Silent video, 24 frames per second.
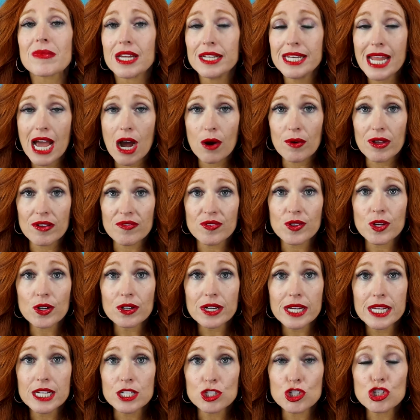Now, if
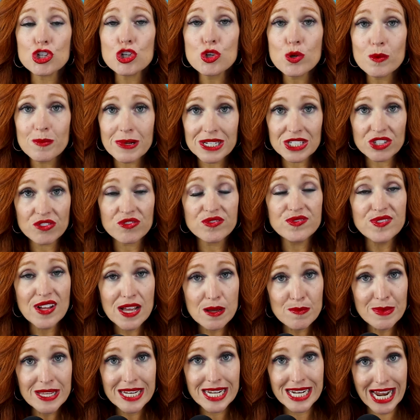you're in too much
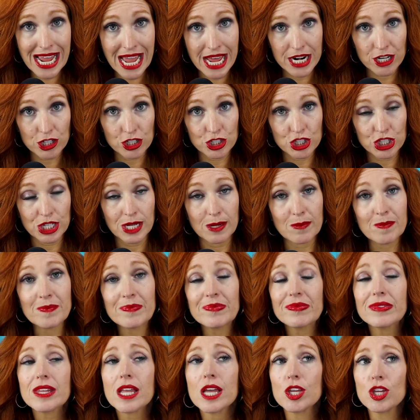feminine energy,
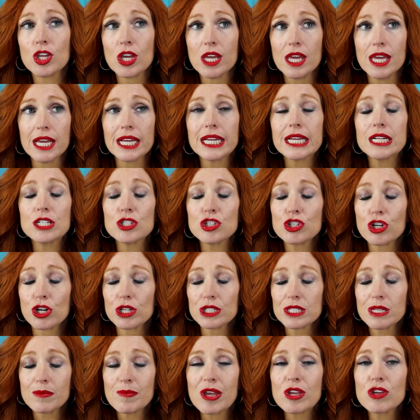it can
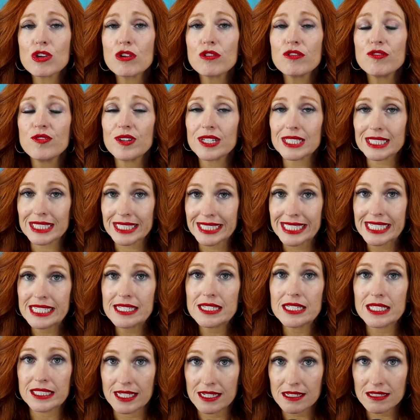start to make you feel
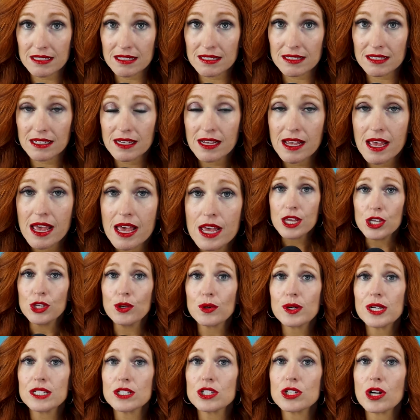listless.
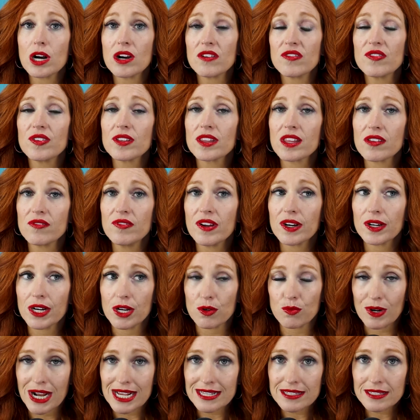You can start feeling
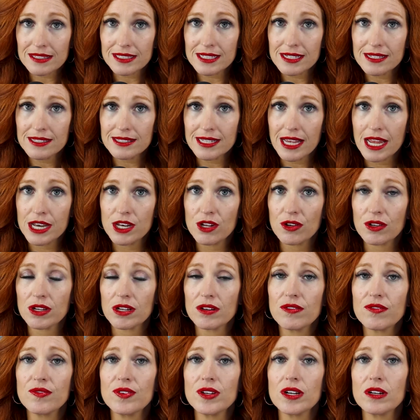very restless, and you
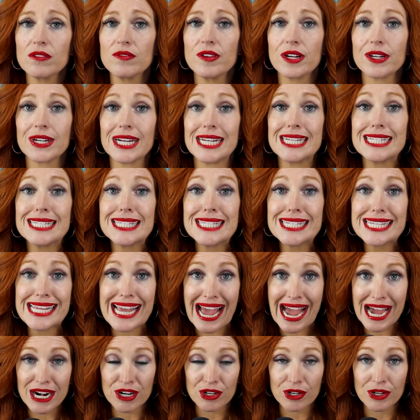can feel very
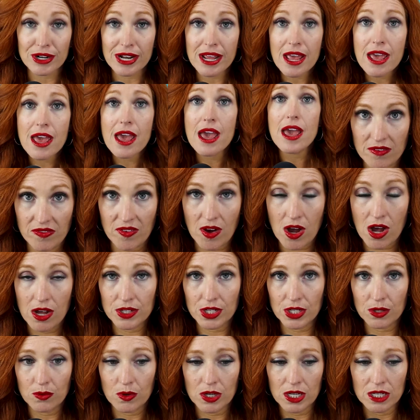scattered if
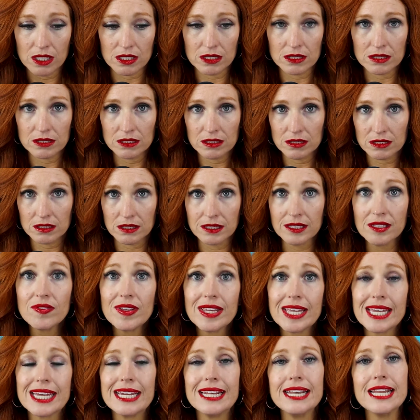all you are
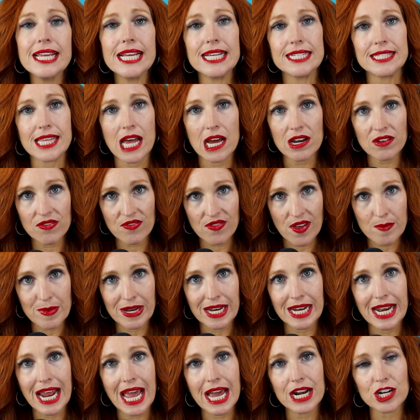living in is that
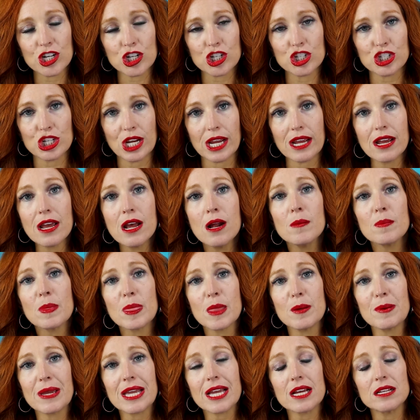feminine energy,
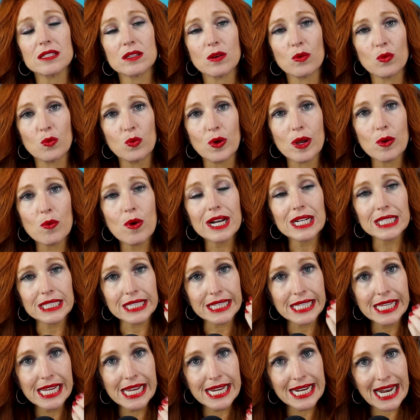because we want to
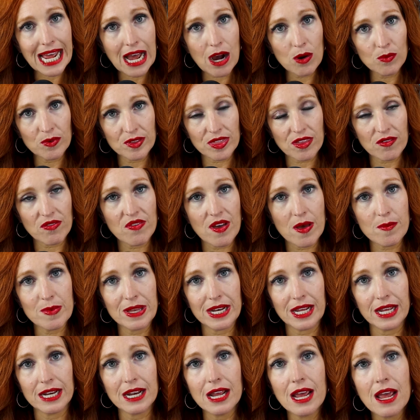lead out with the
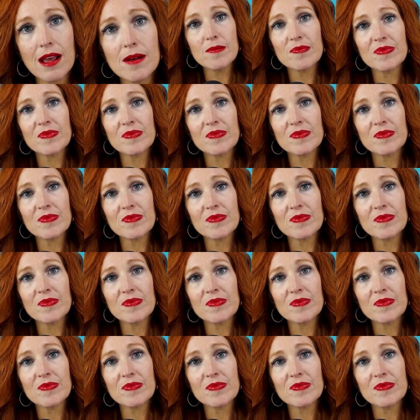feminine.